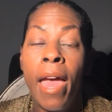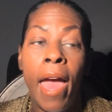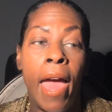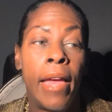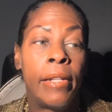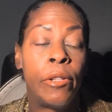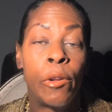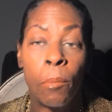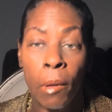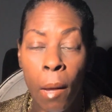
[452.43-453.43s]
and
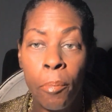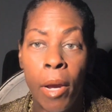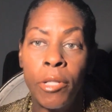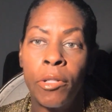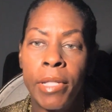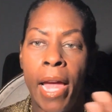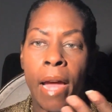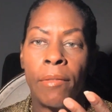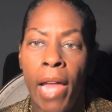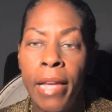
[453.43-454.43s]
your blood pressure to
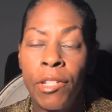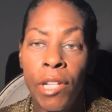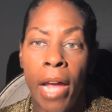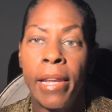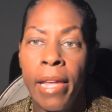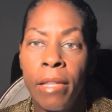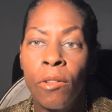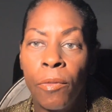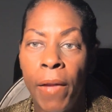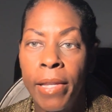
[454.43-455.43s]
have light shining in
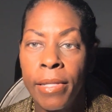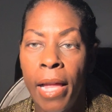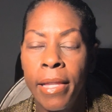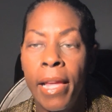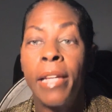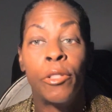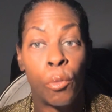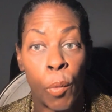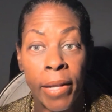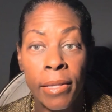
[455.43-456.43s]
your face like that
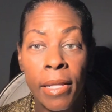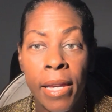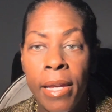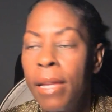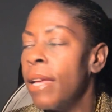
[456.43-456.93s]
directly.